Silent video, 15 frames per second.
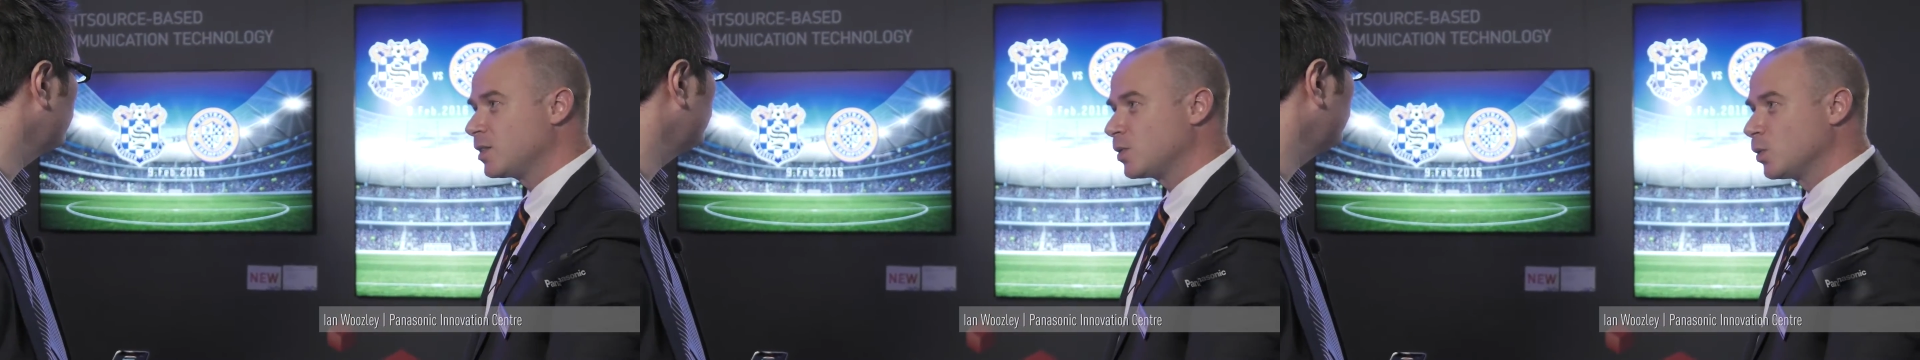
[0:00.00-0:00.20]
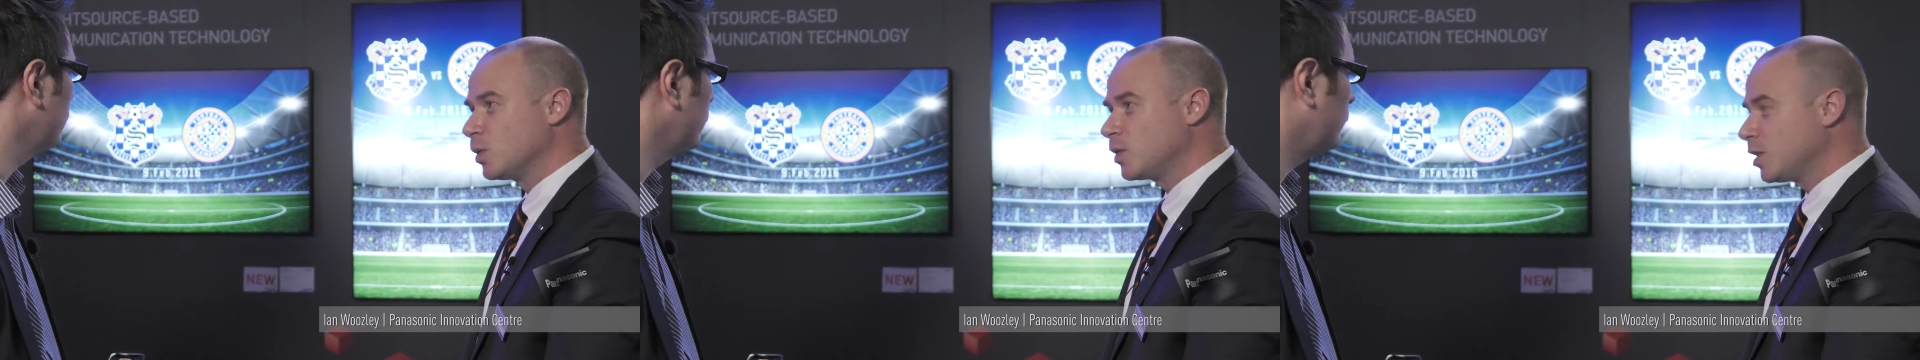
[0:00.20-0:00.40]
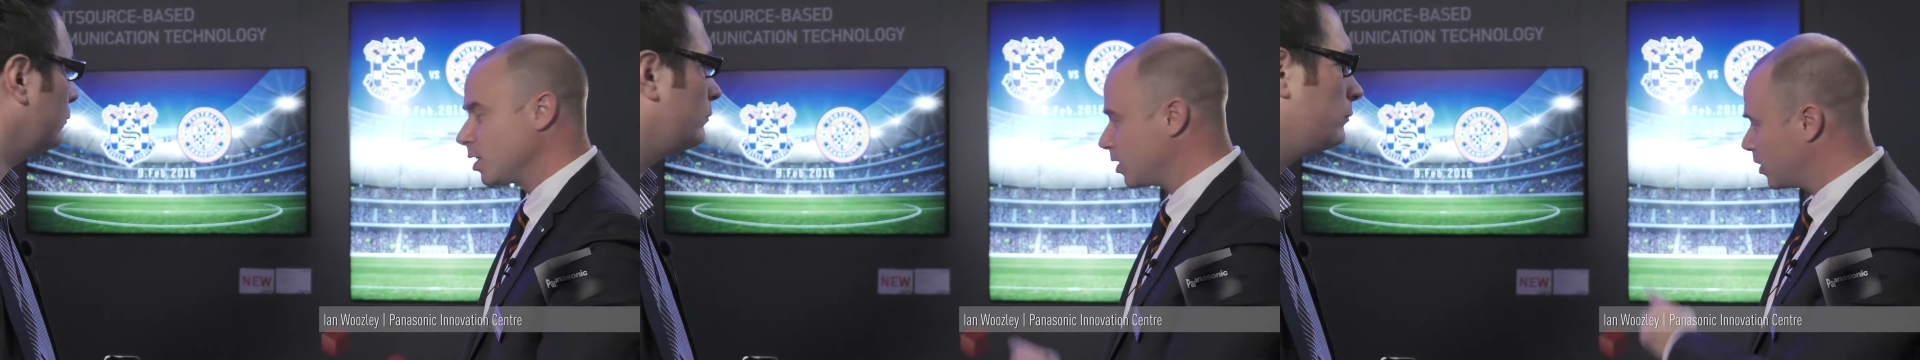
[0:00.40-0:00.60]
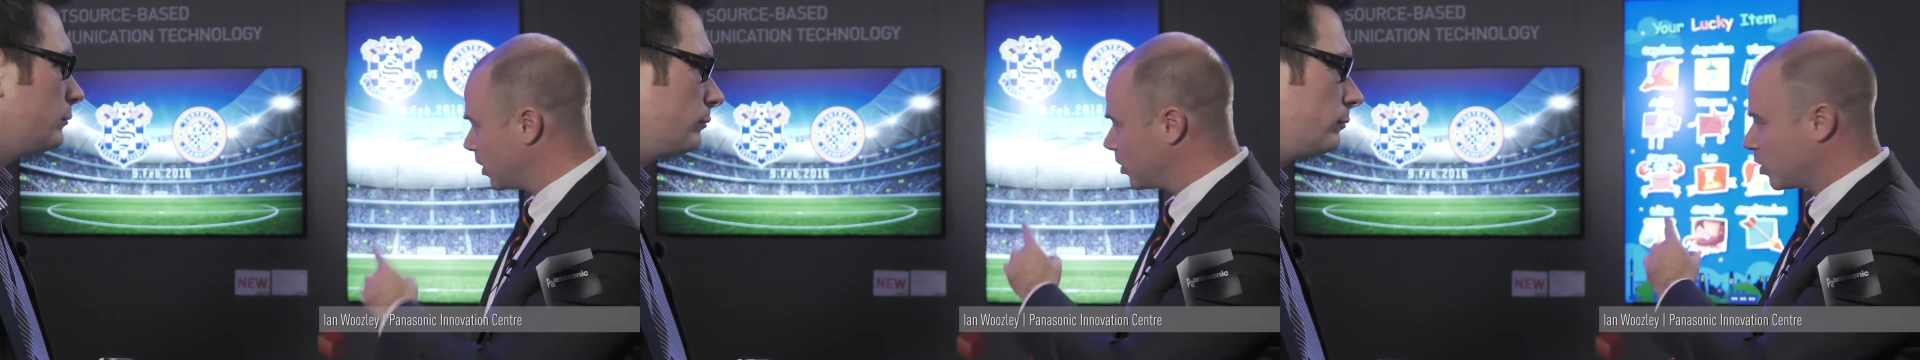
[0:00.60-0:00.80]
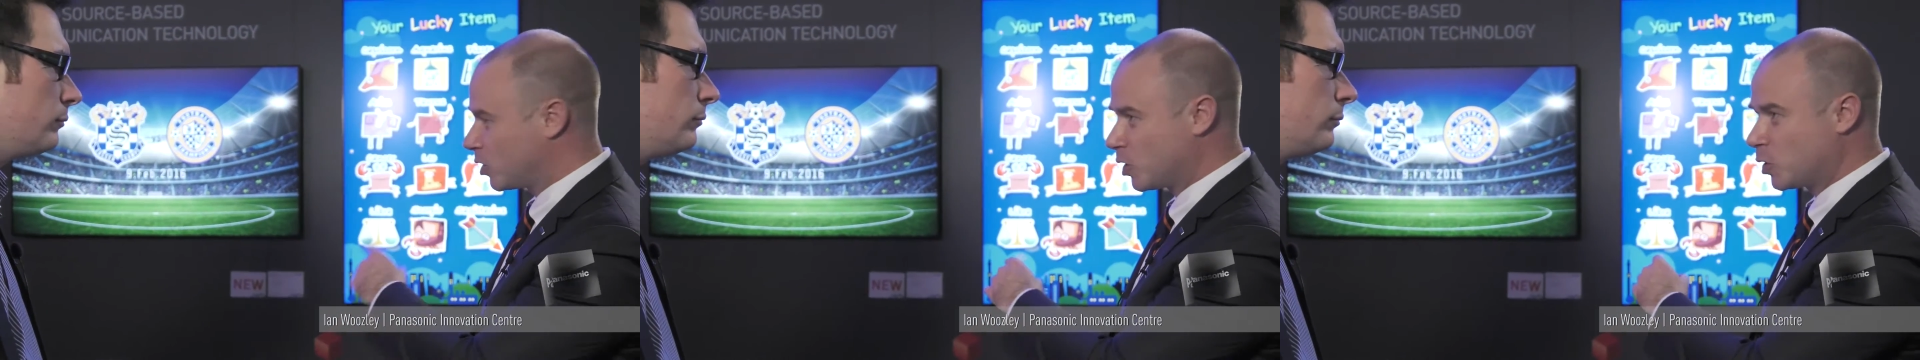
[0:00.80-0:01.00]
sources
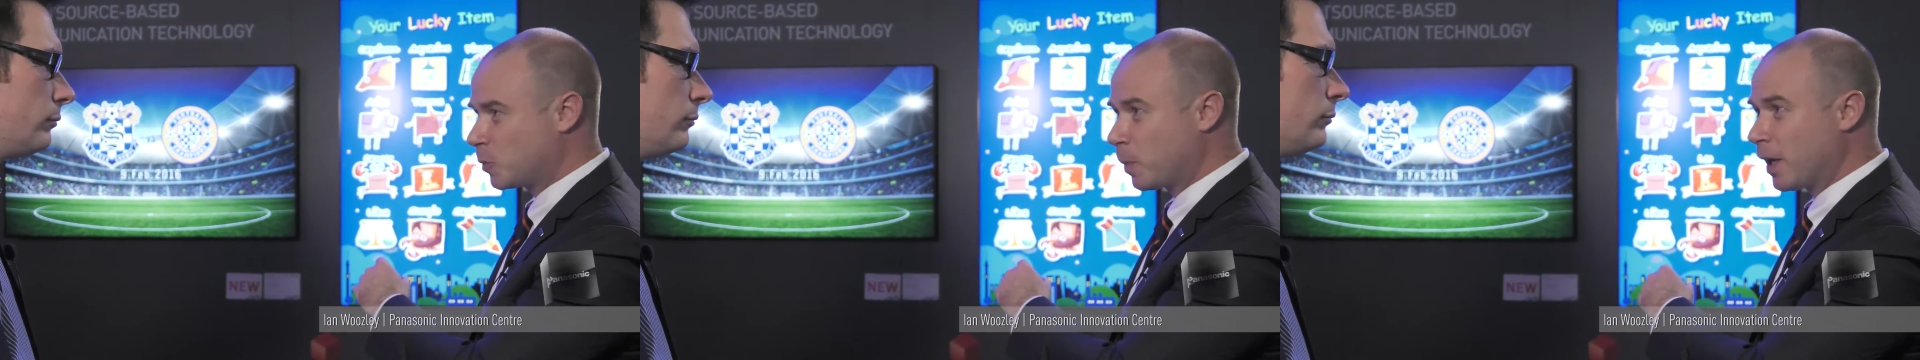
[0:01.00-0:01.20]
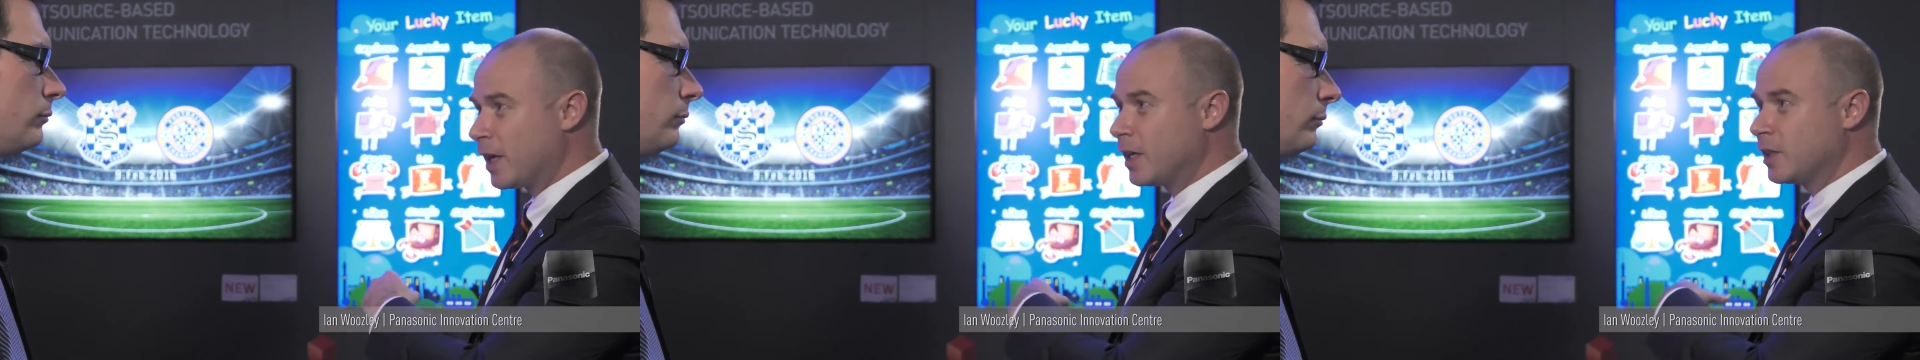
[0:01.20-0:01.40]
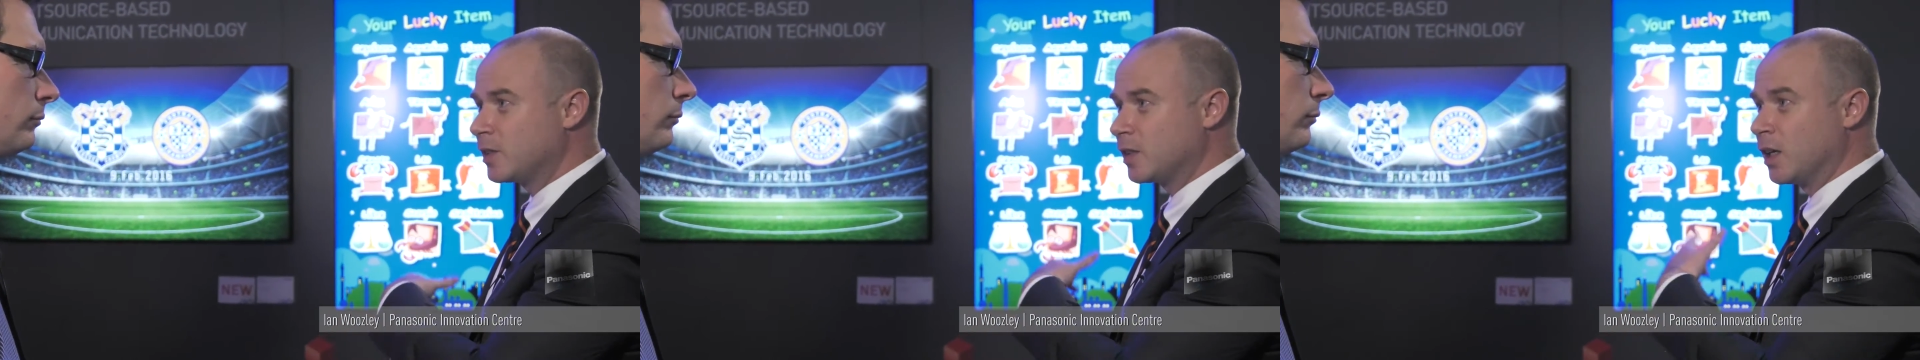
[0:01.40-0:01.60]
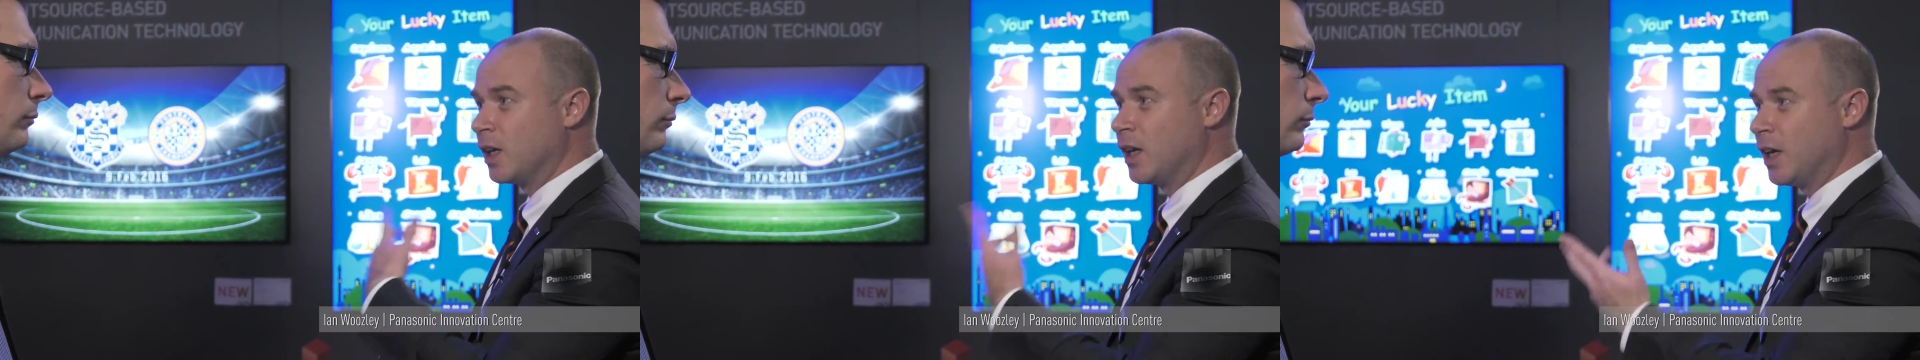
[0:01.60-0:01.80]
such as displays, uh,